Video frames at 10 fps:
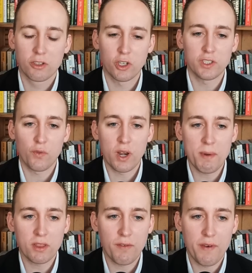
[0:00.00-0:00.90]
Joseph, what
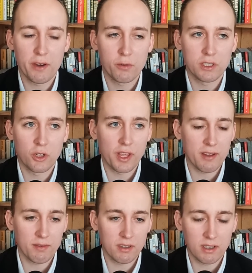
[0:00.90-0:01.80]
about Absolutely. the federal? So
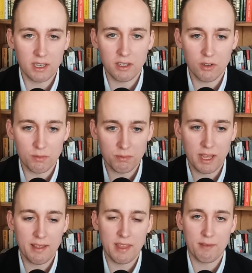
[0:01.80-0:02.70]
they can, you know,
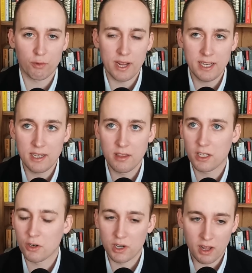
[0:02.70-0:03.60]
they they've reined in the
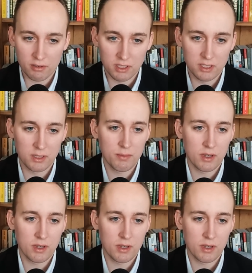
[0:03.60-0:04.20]
eurodollar system,